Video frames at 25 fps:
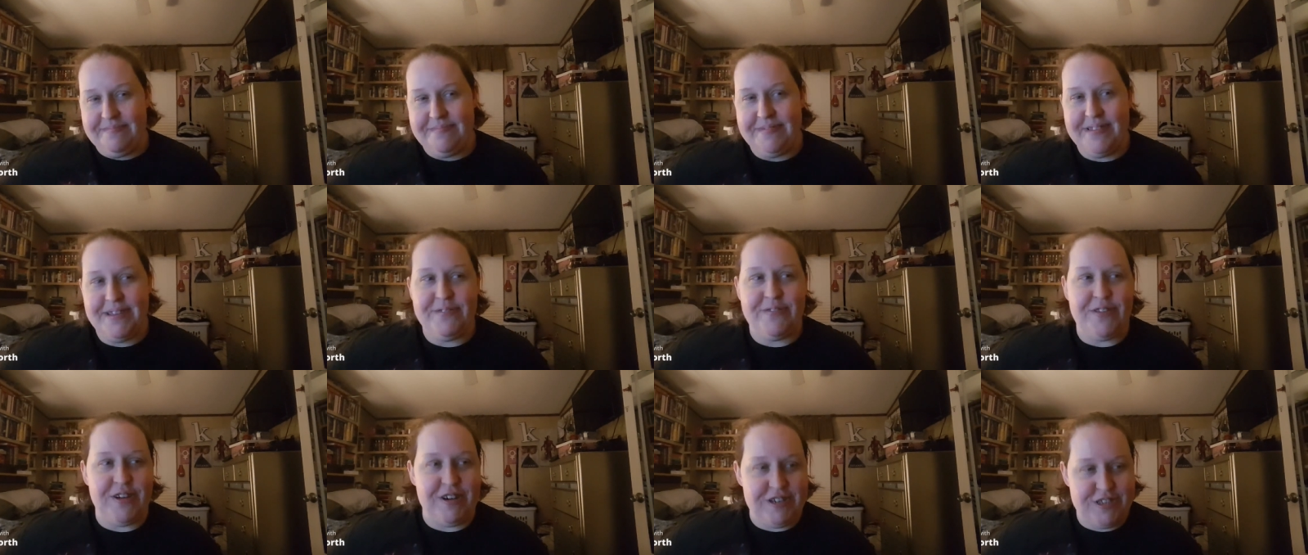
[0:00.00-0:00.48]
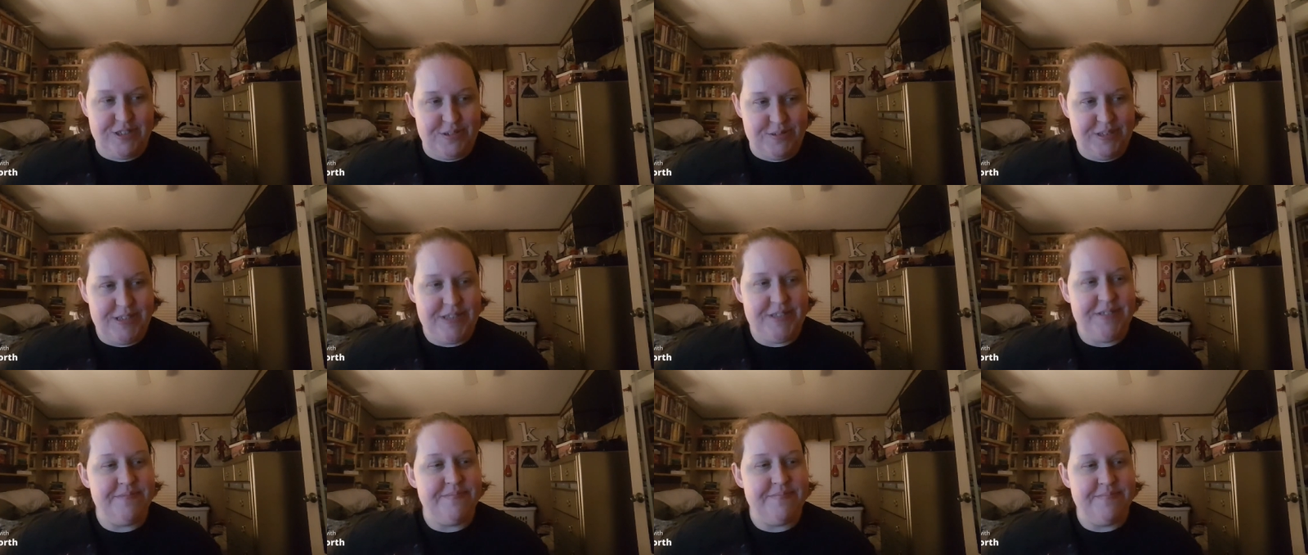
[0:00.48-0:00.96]
the first
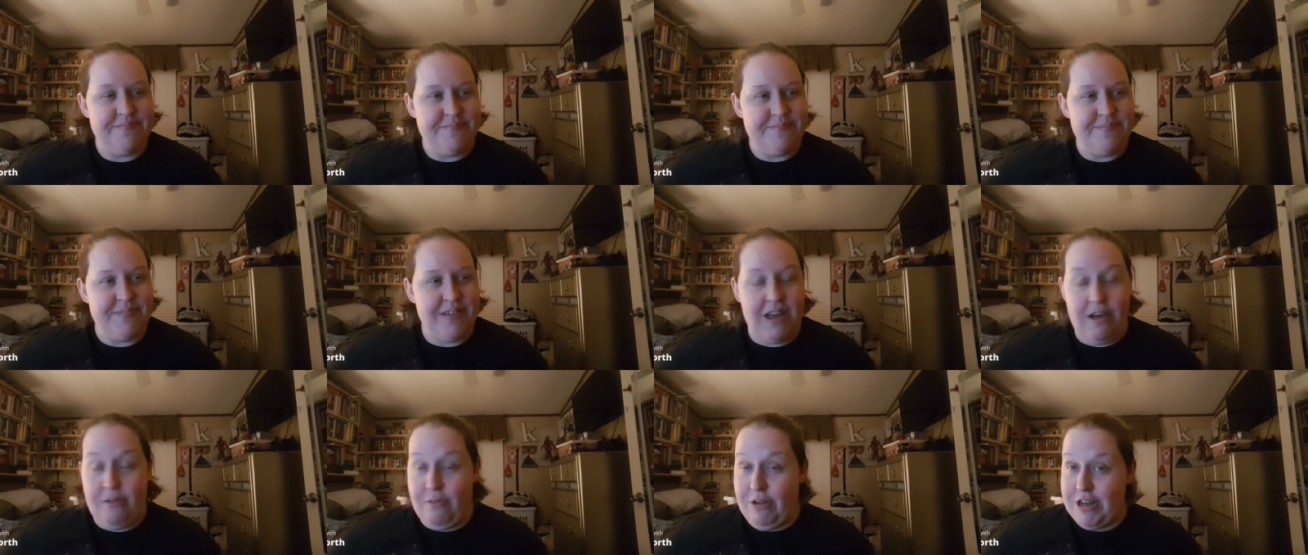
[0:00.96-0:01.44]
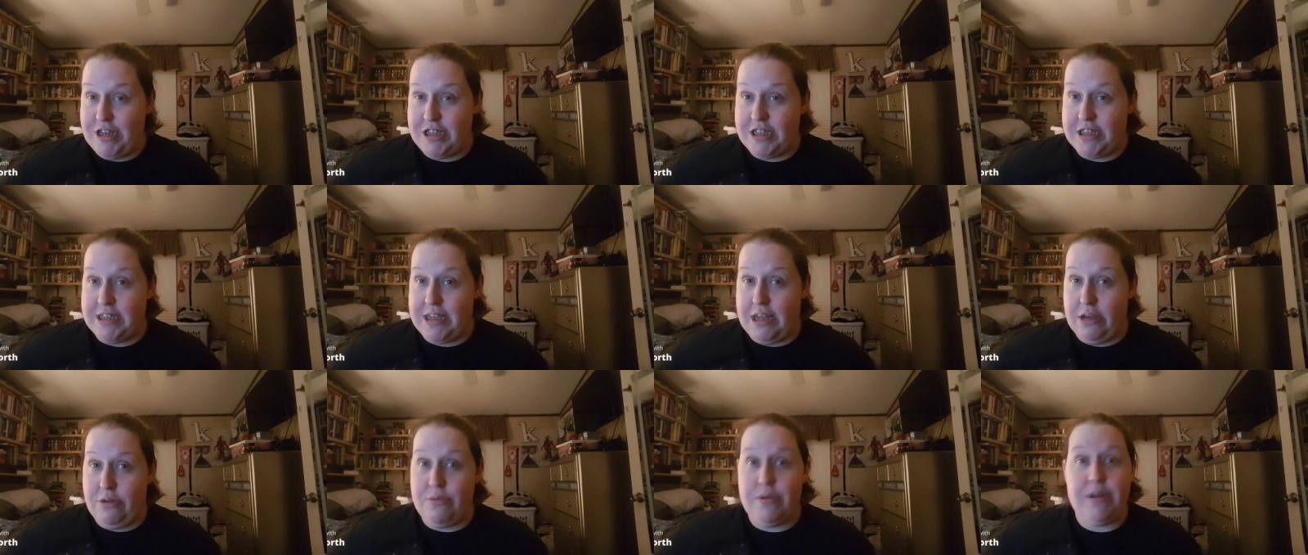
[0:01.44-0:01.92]
one, I watched the
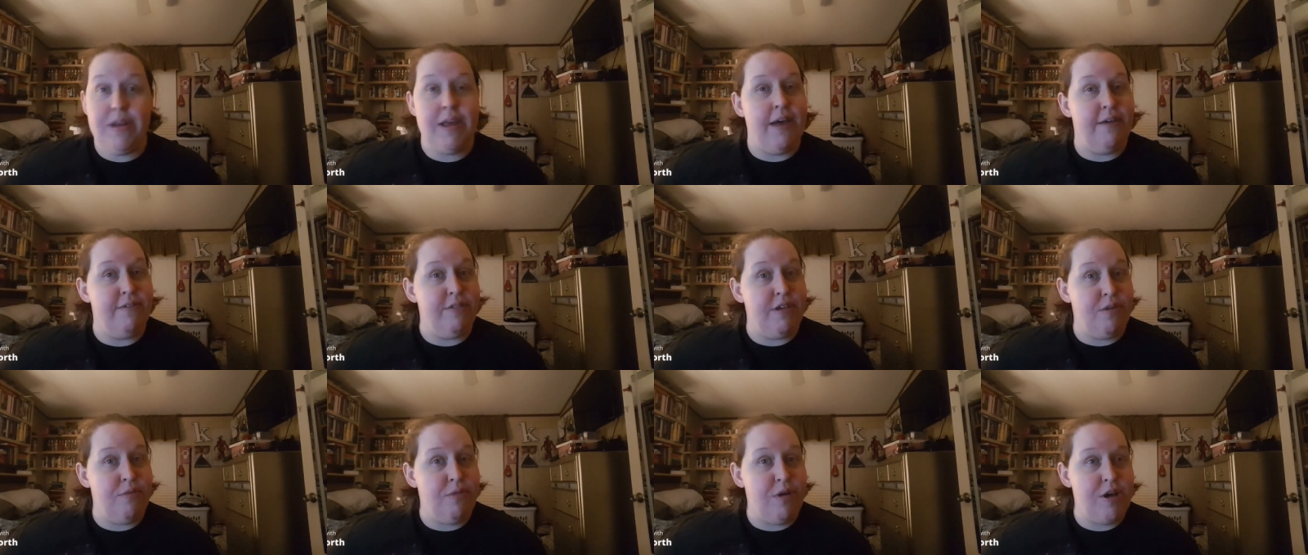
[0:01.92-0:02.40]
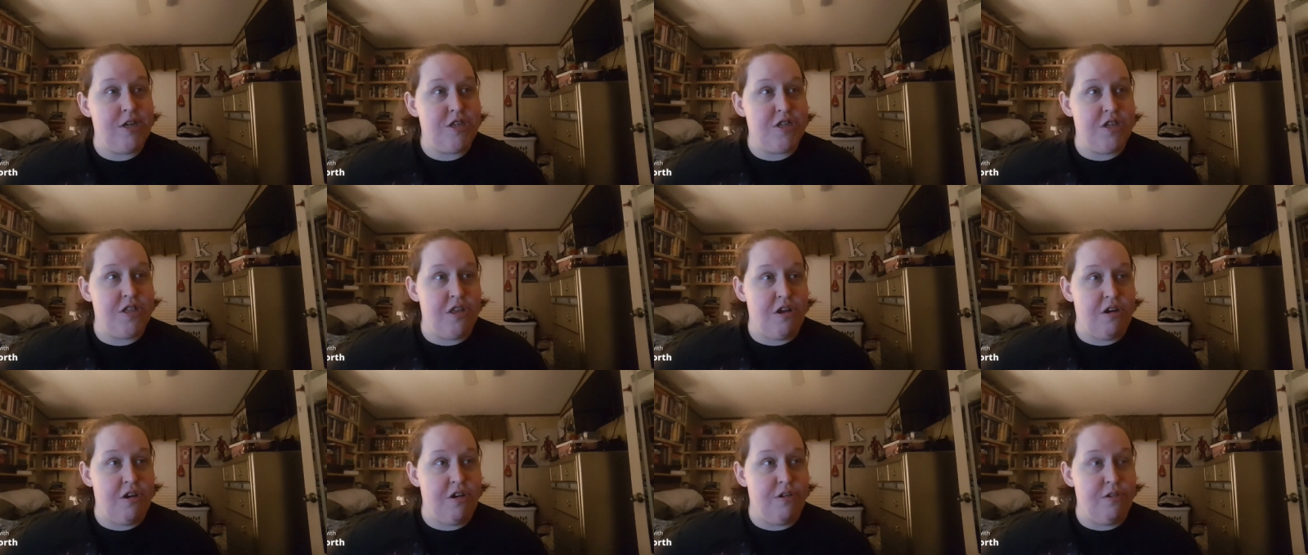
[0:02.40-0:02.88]
second one. Have not watched the
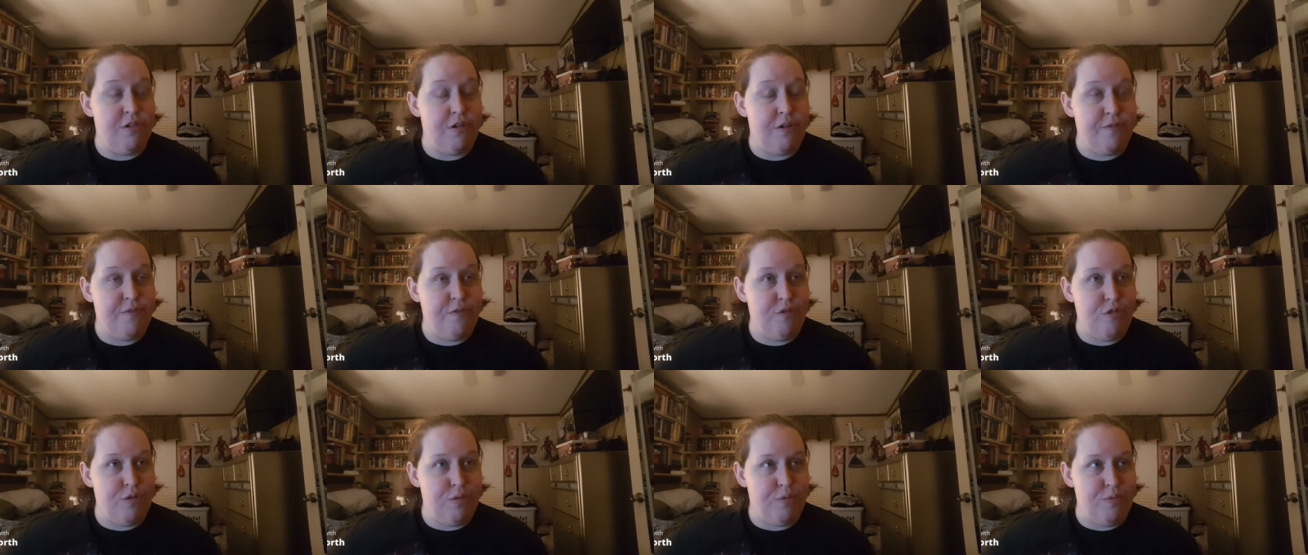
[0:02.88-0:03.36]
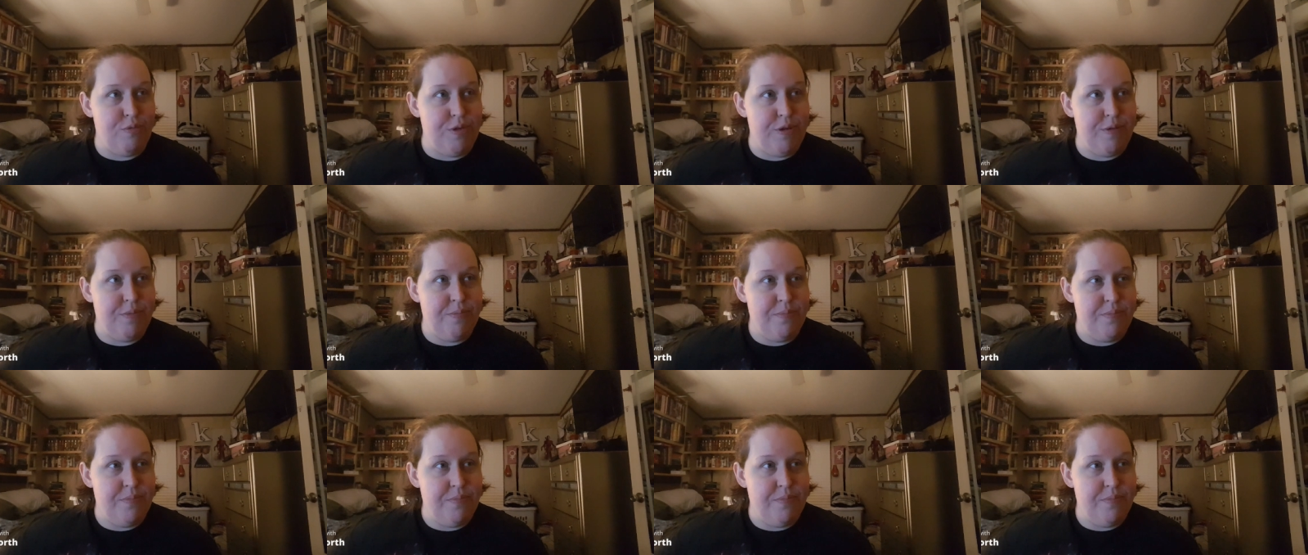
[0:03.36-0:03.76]
third or the fourth one.